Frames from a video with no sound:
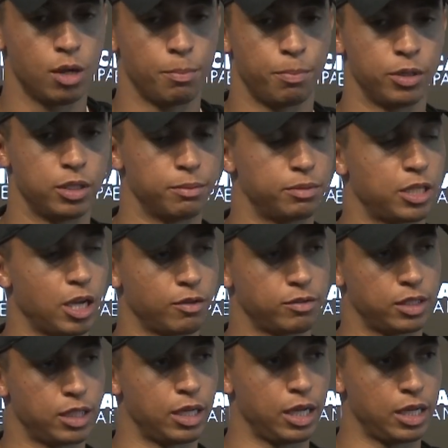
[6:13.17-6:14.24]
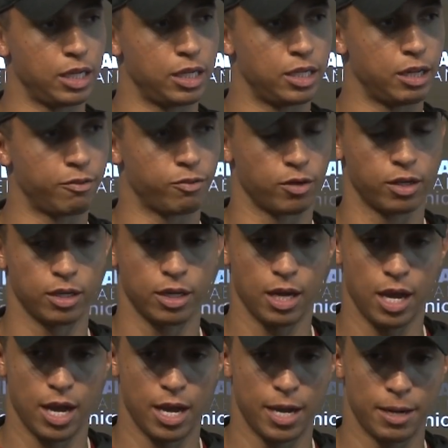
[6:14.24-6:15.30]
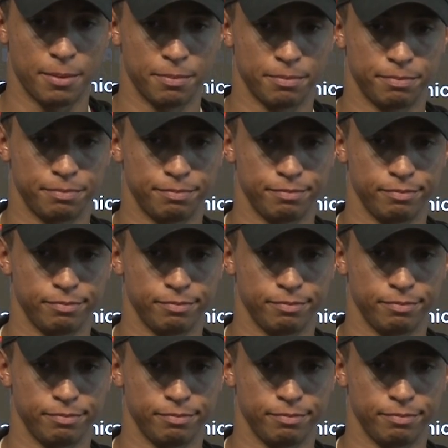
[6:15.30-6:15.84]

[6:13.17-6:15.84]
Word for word: put themselves into, into different, um,